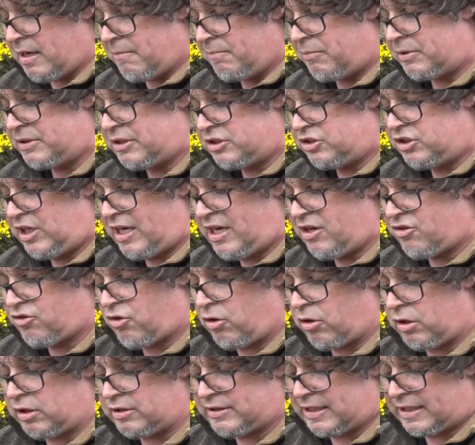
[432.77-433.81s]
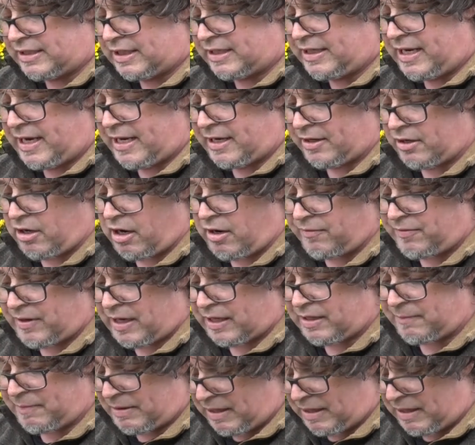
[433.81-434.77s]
but they'd change colours and they'd take it off and they'd